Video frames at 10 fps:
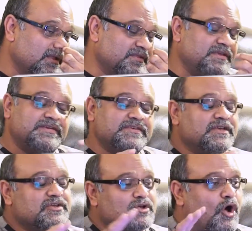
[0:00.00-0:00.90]
This
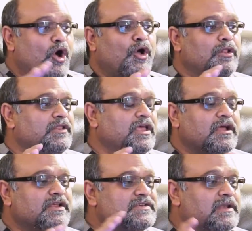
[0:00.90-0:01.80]
is all
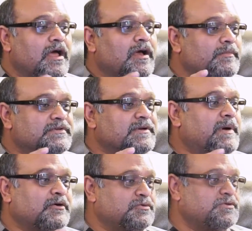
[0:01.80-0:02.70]
their Islam is
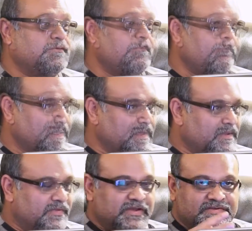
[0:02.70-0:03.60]
about.
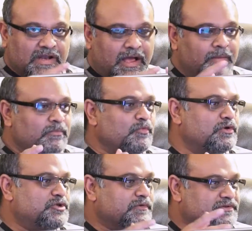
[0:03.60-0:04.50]
The Islam
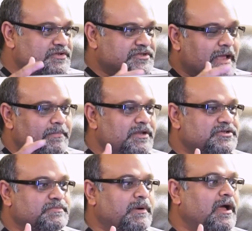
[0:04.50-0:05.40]
which was
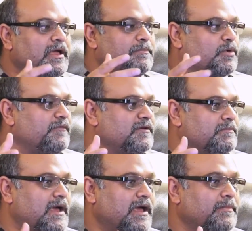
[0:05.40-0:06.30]
established by Prophet
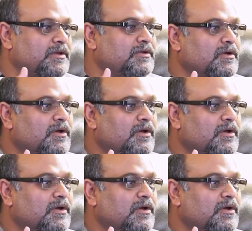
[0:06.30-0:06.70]
Muhammad